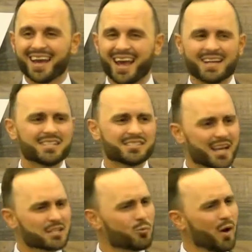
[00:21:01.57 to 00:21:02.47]
And he
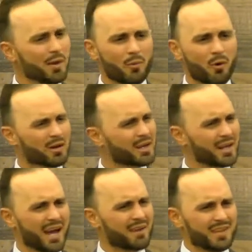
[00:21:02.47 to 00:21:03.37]
says, what more could
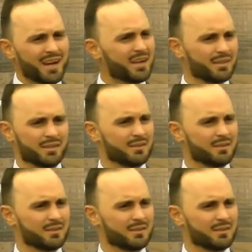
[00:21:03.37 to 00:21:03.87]
I have done?